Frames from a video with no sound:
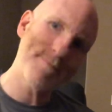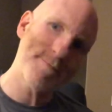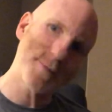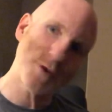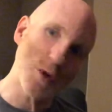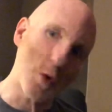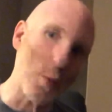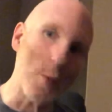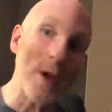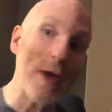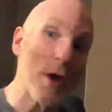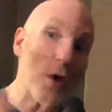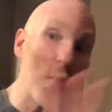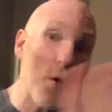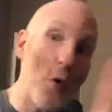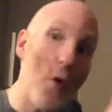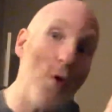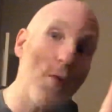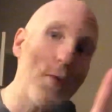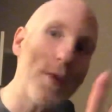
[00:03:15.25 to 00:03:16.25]
So we
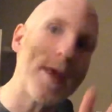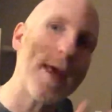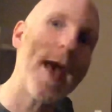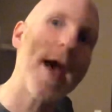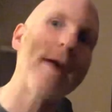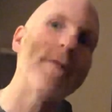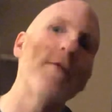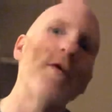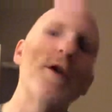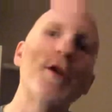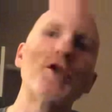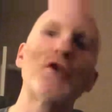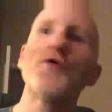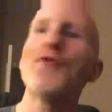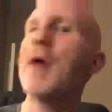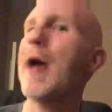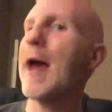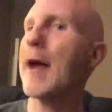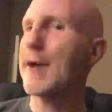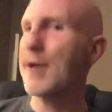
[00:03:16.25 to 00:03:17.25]
can only ever
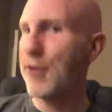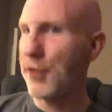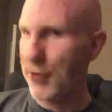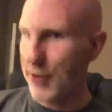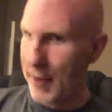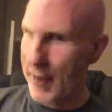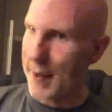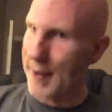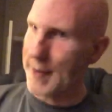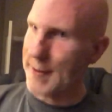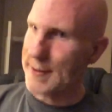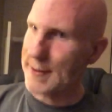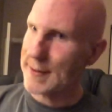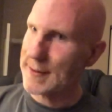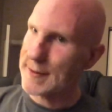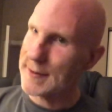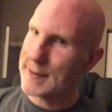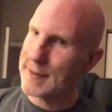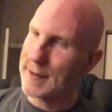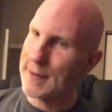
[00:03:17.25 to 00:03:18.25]
attract
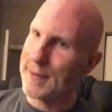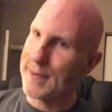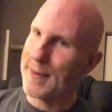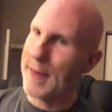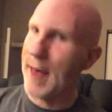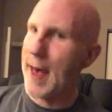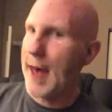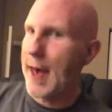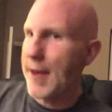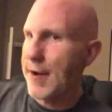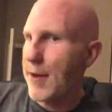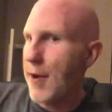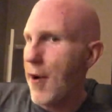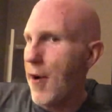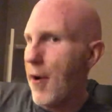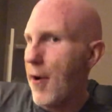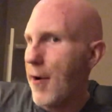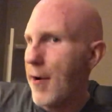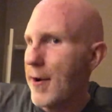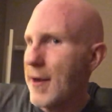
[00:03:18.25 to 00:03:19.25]
things that
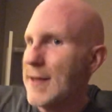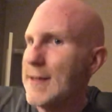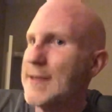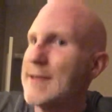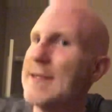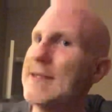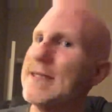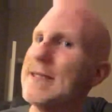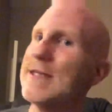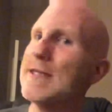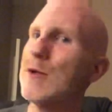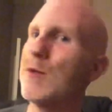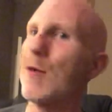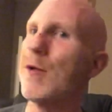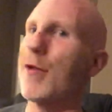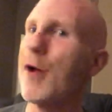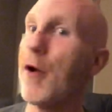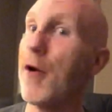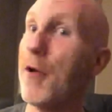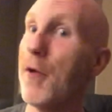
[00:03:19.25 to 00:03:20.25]
are consistent
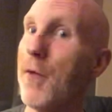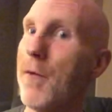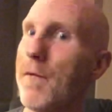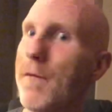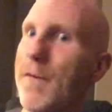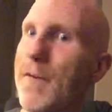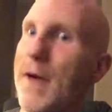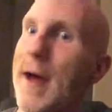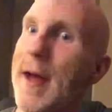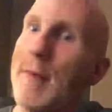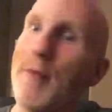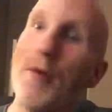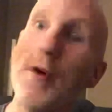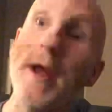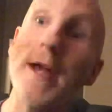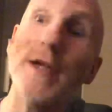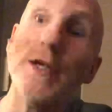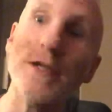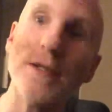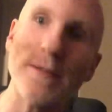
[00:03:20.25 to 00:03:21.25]
with our own
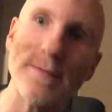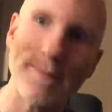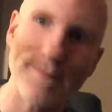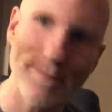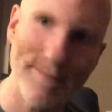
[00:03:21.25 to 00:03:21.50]
vibration.